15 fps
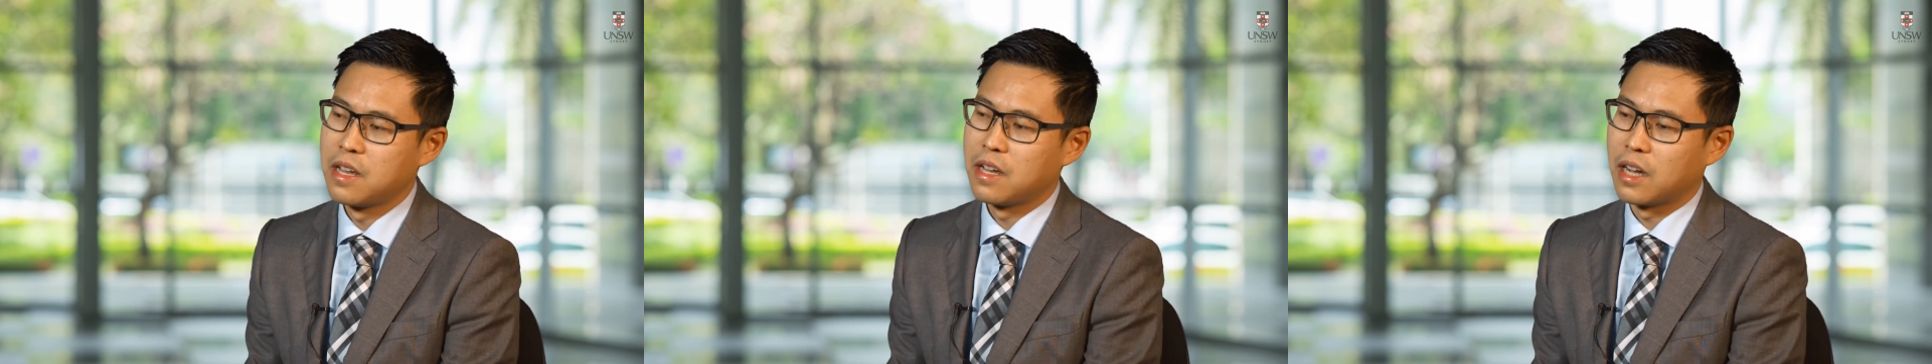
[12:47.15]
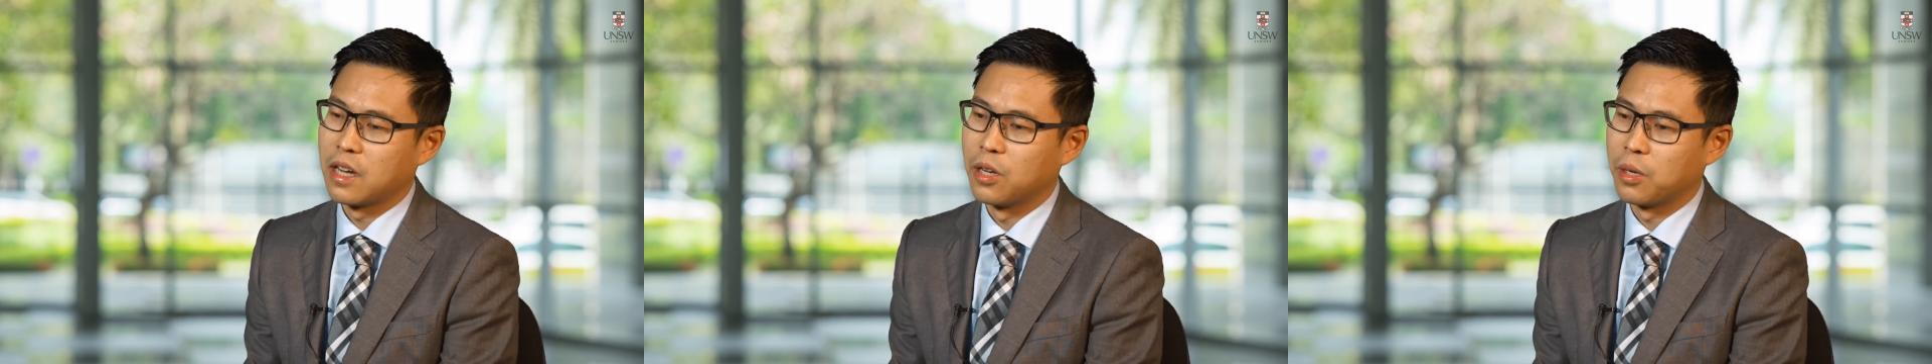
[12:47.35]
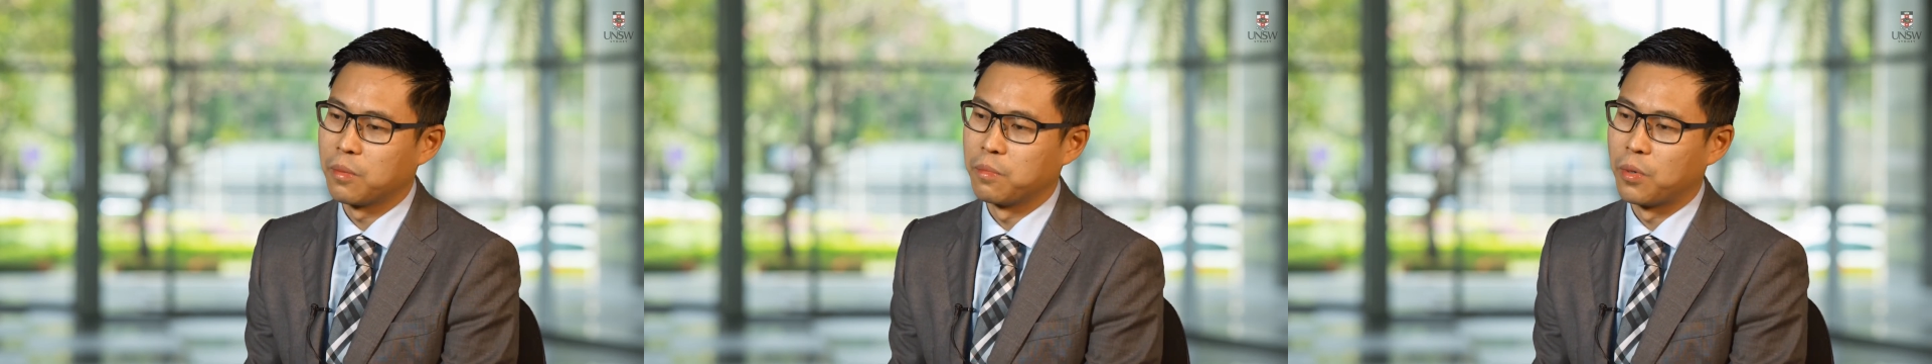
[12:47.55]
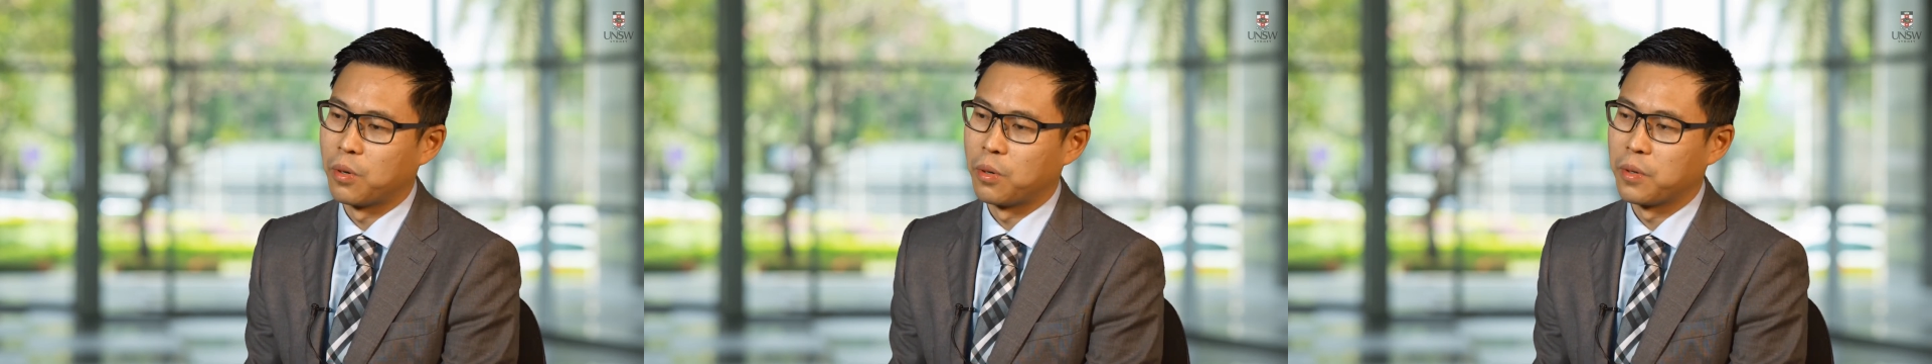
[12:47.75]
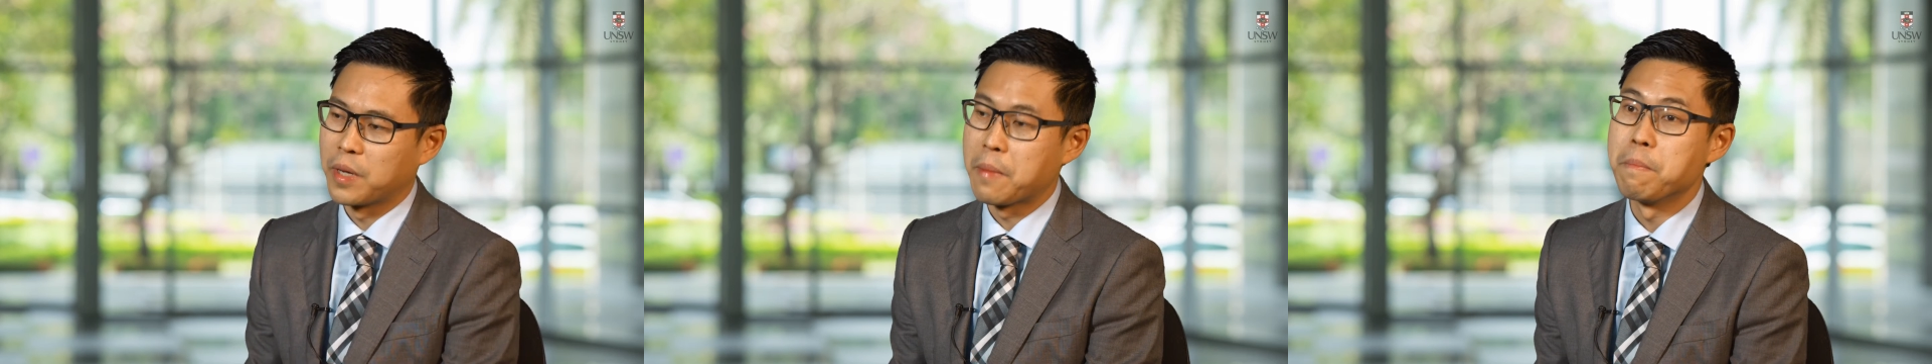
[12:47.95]
a lot
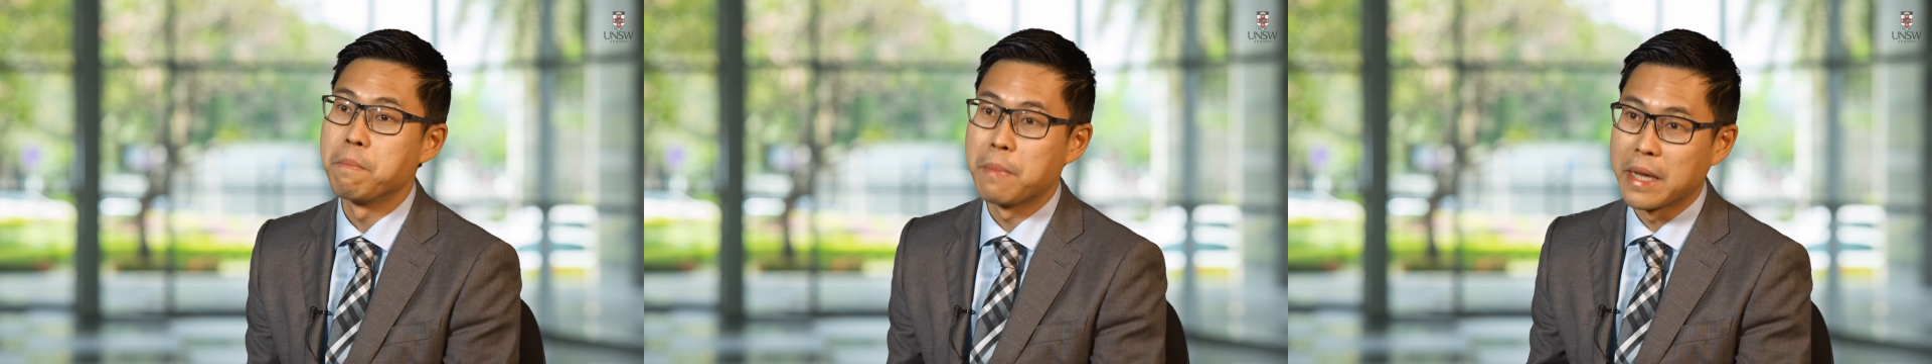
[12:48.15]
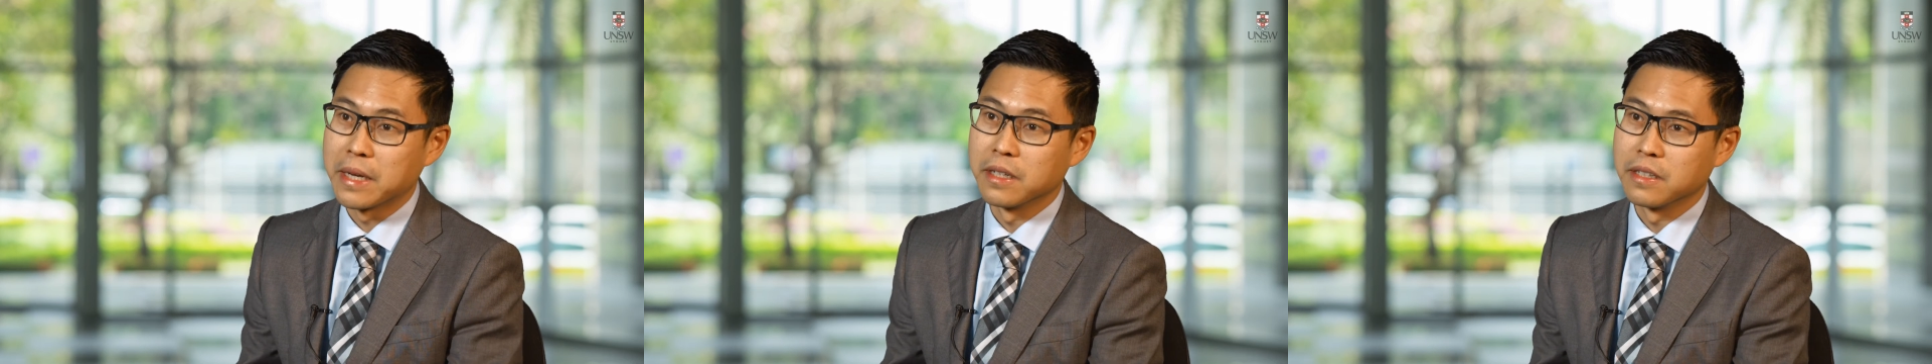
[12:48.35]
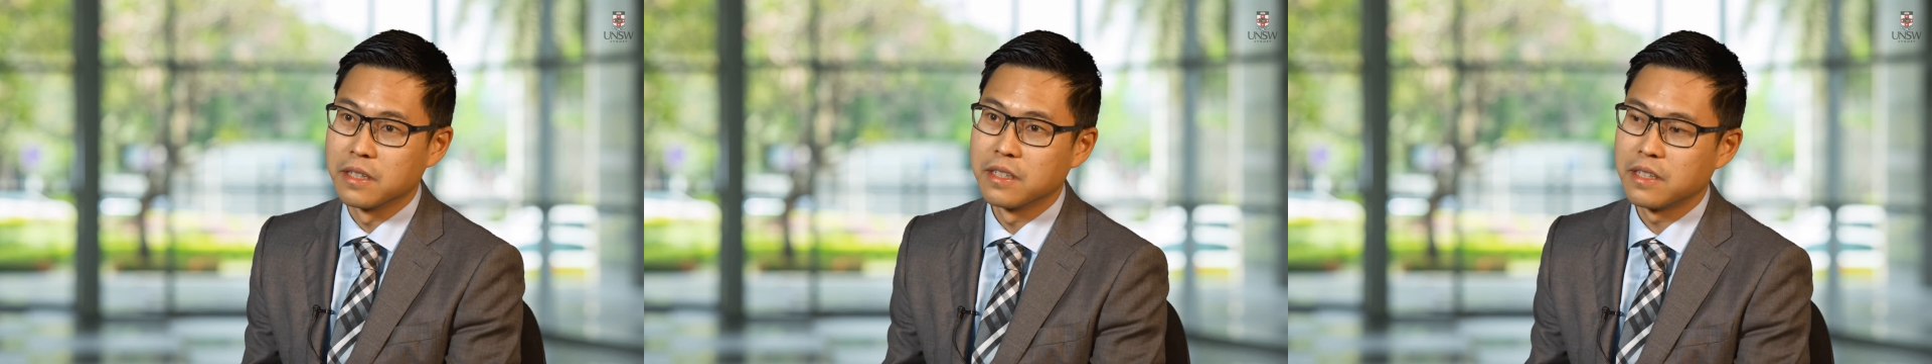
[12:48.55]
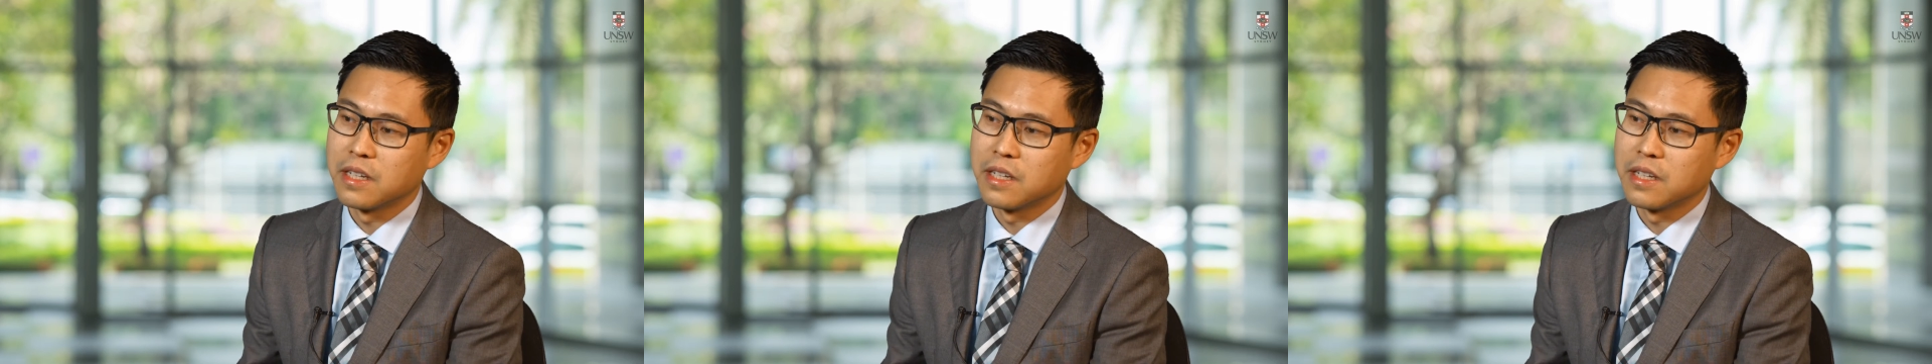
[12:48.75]
more embedded